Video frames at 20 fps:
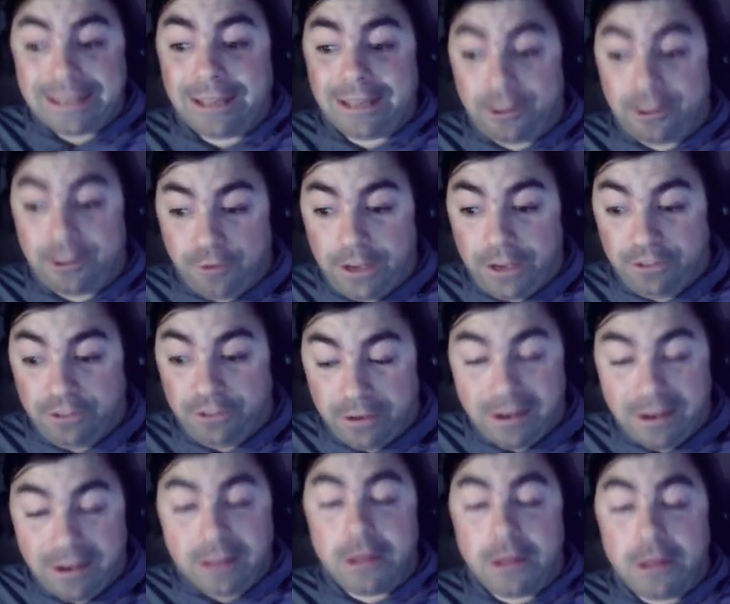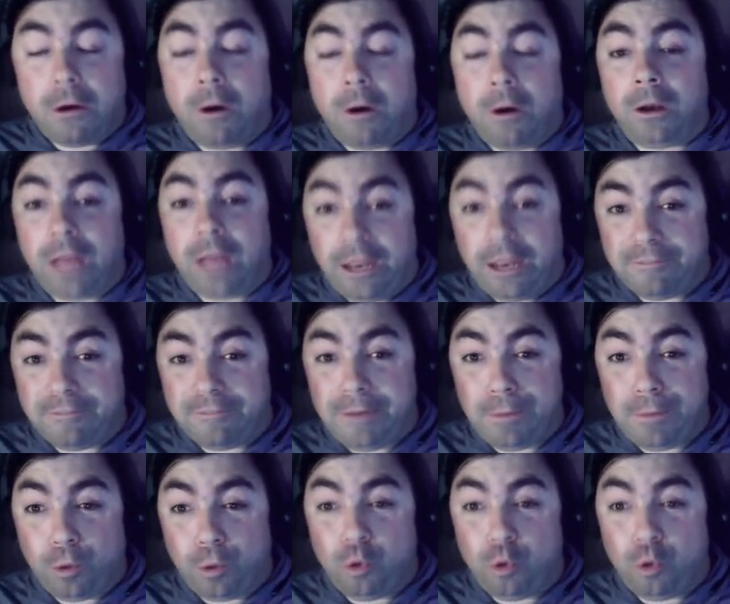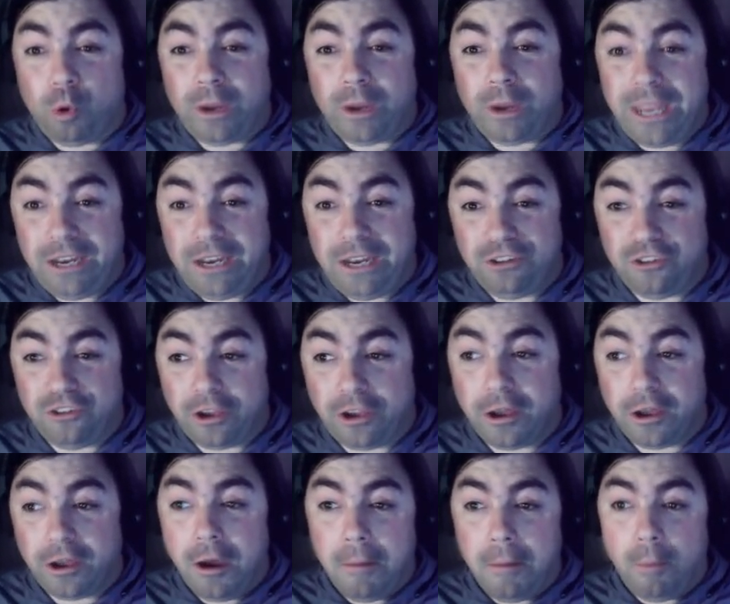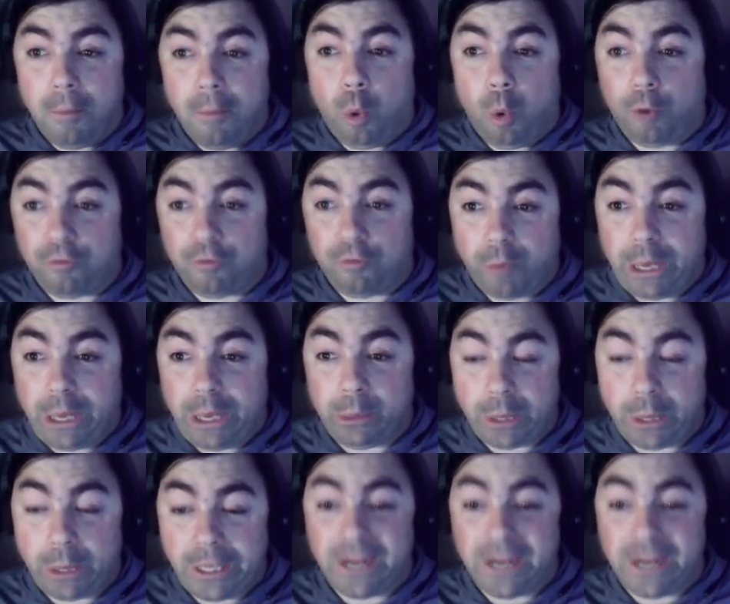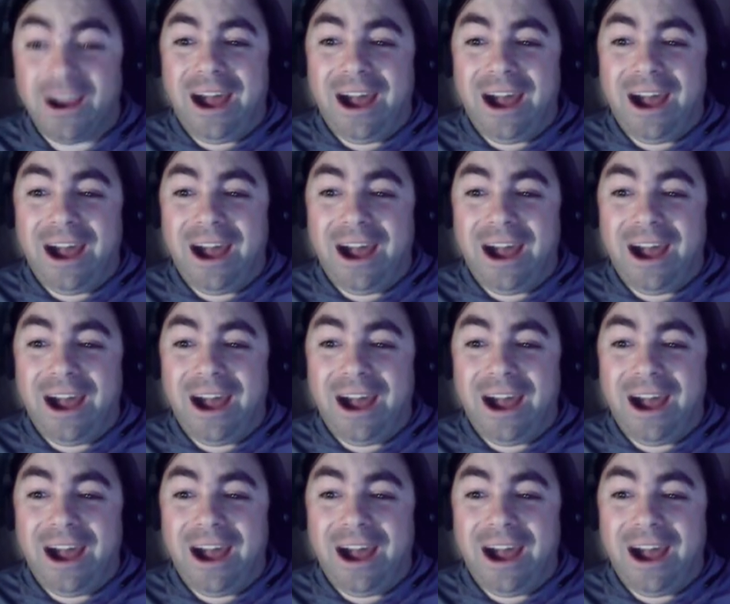Let's face it, there are a lot of people who are getting sick more frequently.